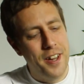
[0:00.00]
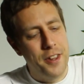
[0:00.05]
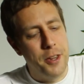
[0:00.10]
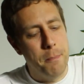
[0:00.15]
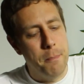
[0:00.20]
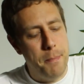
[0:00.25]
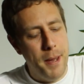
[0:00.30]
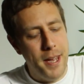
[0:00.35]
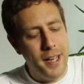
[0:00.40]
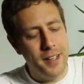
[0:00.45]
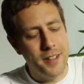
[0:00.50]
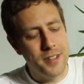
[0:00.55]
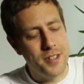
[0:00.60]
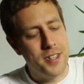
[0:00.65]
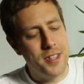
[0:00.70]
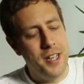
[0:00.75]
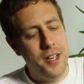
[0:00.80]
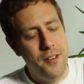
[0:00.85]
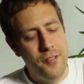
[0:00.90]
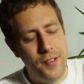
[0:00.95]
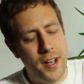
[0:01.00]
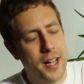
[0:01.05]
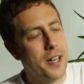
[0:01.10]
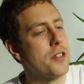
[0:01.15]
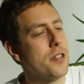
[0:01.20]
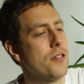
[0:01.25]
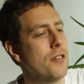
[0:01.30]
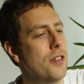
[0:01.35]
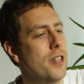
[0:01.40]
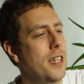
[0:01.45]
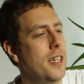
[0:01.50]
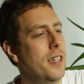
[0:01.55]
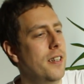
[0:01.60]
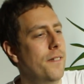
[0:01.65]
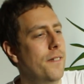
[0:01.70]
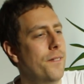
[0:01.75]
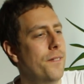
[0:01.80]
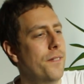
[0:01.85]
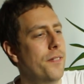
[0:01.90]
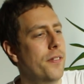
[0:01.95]
The biggest tea factory,
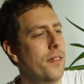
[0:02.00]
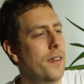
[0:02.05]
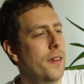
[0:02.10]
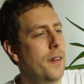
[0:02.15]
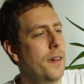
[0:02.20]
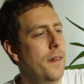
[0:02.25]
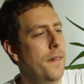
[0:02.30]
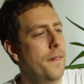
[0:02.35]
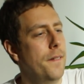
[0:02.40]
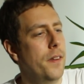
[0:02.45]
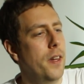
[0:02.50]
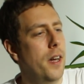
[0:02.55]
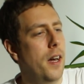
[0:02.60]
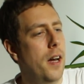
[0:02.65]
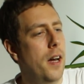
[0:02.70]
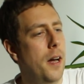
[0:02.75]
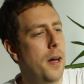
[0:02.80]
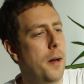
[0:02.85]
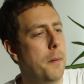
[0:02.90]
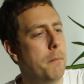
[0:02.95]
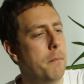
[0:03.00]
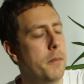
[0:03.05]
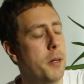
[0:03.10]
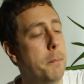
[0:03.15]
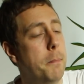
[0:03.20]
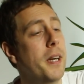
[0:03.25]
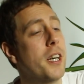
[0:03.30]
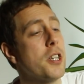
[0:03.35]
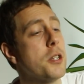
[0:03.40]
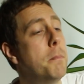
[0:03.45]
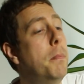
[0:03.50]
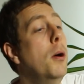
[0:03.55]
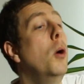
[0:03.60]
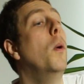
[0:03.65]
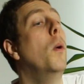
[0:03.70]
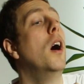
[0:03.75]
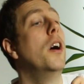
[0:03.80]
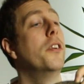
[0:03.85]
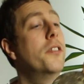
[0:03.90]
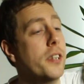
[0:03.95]
the biggest
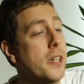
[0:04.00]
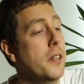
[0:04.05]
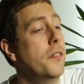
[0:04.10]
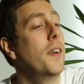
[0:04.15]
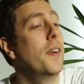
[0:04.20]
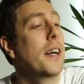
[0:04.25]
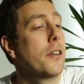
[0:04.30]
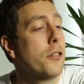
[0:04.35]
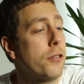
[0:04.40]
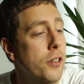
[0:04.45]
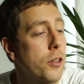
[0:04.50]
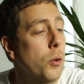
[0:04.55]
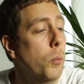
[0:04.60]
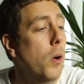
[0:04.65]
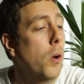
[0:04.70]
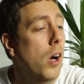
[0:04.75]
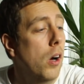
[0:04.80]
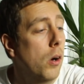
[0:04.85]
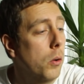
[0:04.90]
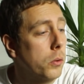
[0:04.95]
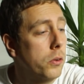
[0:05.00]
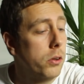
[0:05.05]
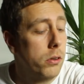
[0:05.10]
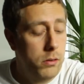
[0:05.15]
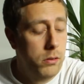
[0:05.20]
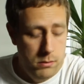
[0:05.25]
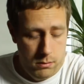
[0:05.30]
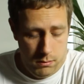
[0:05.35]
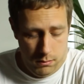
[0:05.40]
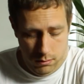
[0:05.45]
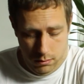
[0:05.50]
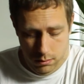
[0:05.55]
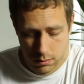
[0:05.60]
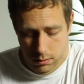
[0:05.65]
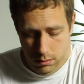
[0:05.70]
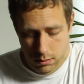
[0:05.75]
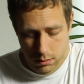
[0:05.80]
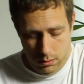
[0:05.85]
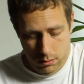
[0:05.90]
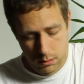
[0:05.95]
Puerh tea factory in the world.
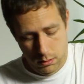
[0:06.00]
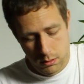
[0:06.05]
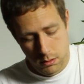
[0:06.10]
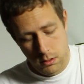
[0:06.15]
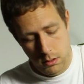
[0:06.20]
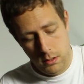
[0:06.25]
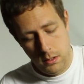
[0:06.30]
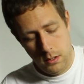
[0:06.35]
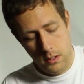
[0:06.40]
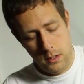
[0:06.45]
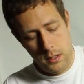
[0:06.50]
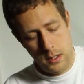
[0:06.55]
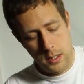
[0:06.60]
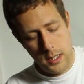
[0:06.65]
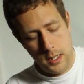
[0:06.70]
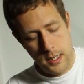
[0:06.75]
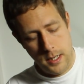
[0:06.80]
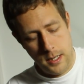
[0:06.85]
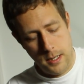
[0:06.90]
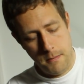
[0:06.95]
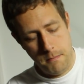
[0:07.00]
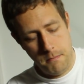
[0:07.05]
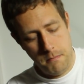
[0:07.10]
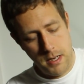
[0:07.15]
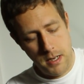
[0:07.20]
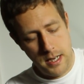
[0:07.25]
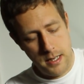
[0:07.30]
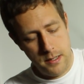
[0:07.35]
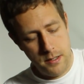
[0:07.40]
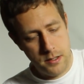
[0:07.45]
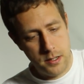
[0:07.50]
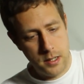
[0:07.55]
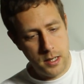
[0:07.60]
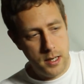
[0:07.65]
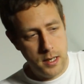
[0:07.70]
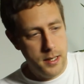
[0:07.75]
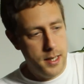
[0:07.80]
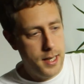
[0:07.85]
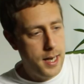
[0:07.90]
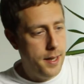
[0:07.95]
Yeah,
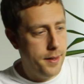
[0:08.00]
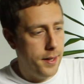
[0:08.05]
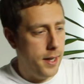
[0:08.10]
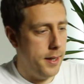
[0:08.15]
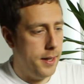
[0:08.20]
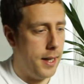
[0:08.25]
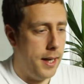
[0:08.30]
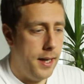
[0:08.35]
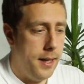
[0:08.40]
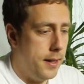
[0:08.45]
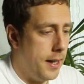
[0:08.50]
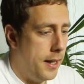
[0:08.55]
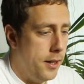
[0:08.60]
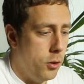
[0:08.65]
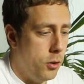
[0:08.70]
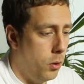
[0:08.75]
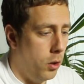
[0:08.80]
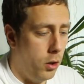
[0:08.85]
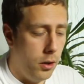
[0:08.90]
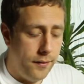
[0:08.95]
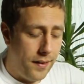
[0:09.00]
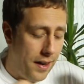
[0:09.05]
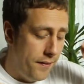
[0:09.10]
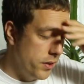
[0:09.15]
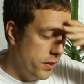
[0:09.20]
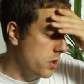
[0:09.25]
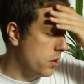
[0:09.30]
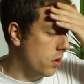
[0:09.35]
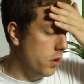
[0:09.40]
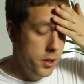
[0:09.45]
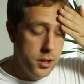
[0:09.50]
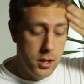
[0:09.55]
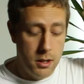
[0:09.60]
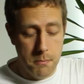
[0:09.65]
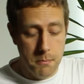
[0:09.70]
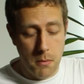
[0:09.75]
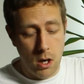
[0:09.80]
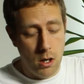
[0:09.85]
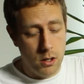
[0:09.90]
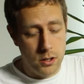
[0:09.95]
they do a lot of advertising
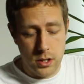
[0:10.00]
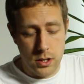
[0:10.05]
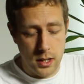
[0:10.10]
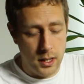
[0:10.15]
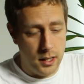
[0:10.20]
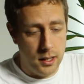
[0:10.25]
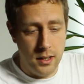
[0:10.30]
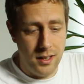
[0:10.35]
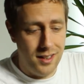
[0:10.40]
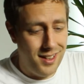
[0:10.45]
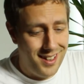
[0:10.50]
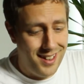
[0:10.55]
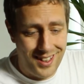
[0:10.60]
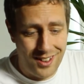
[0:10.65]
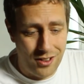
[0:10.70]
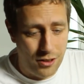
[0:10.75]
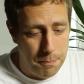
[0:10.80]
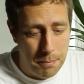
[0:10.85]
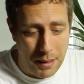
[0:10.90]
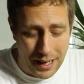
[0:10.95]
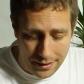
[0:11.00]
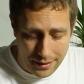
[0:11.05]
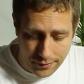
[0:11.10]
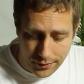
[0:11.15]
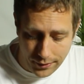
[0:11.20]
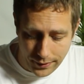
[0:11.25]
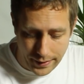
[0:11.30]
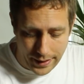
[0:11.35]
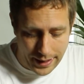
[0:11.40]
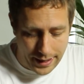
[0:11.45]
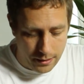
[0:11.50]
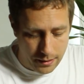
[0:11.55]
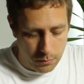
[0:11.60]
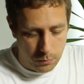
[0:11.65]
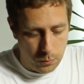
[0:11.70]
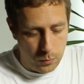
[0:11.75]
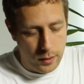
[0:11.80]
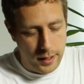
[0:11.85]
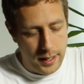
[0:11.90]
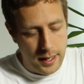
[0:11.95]
and marketing, and they've got to pay for that
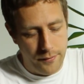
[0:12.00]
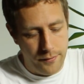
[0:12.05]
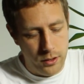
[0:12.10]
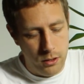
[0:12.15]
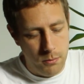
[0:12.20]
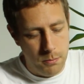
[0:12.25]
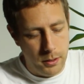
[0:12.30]
and what have you.